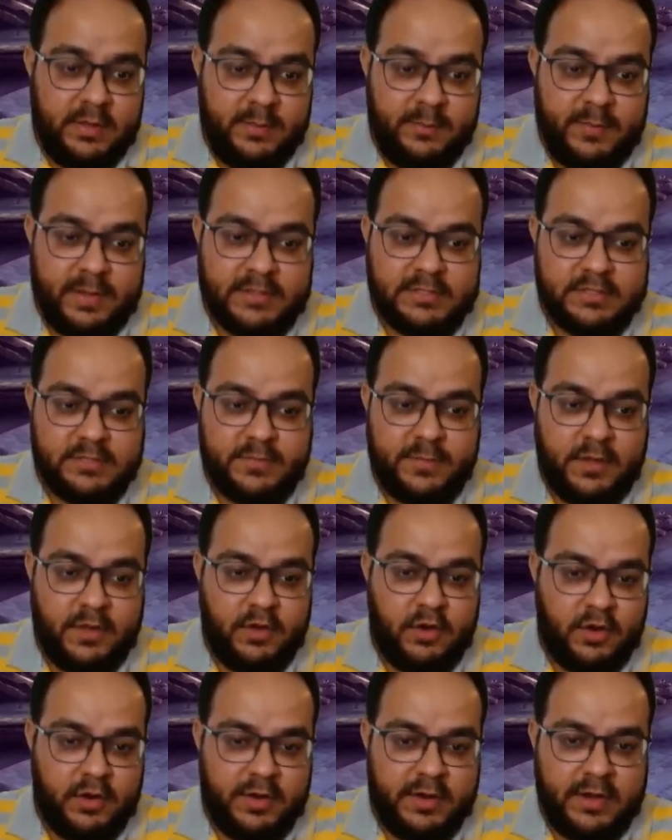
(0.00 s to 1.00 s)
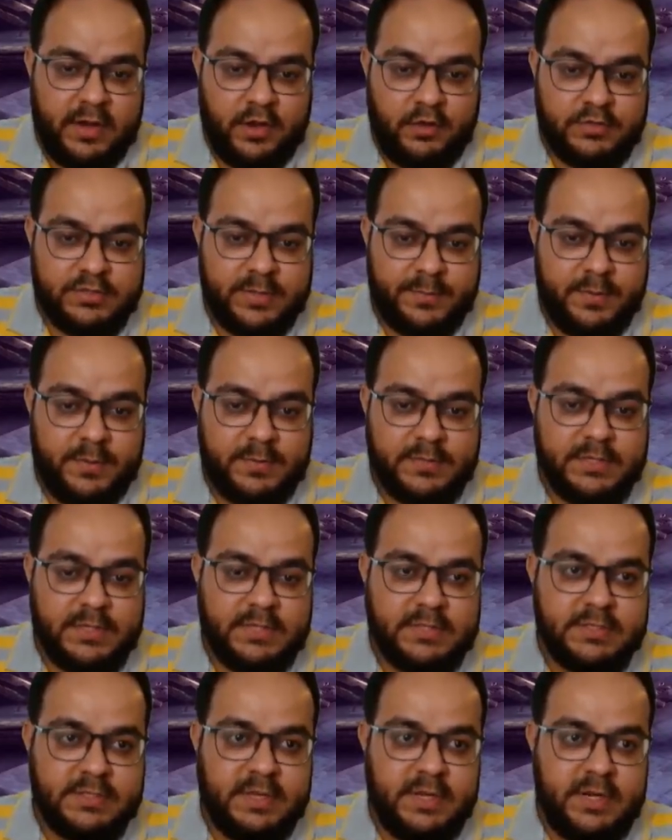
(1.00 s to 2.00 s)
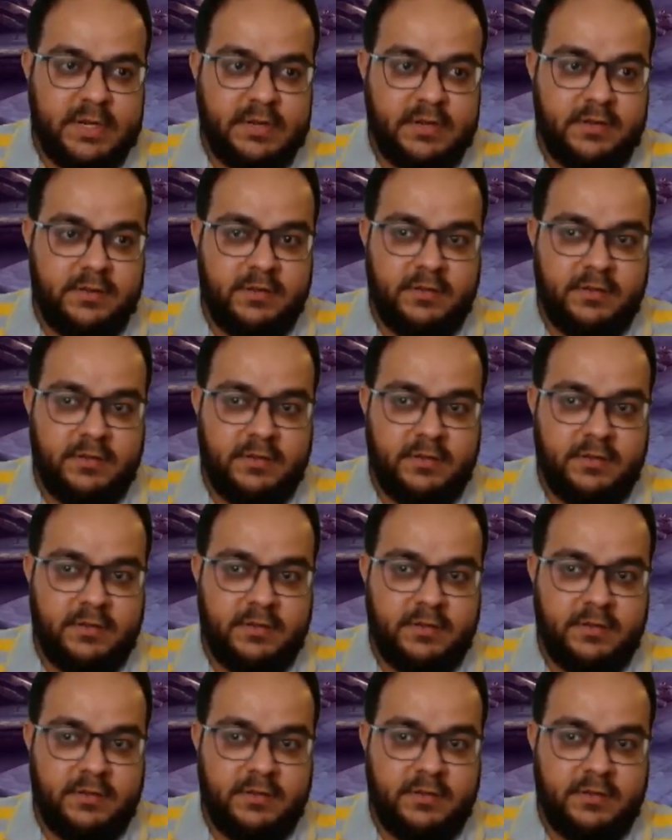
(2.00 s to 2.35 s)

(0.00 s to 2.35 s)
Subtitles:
Max HP gone. Now Septimus gets the hit.